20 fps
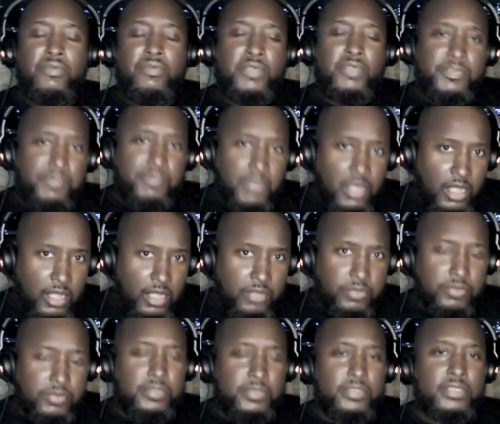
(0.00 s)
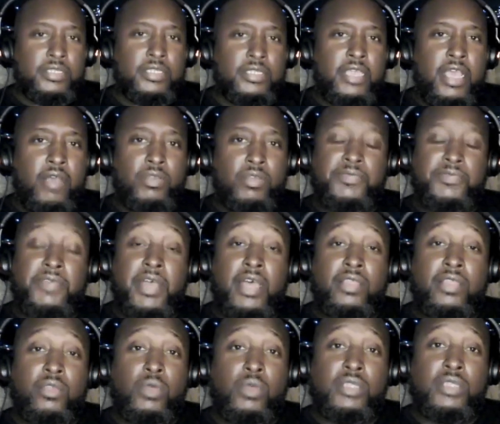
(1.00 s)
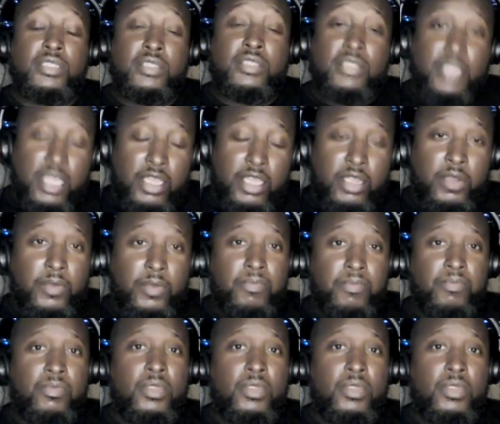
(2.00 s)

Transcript: of his father, how his father wasn't there,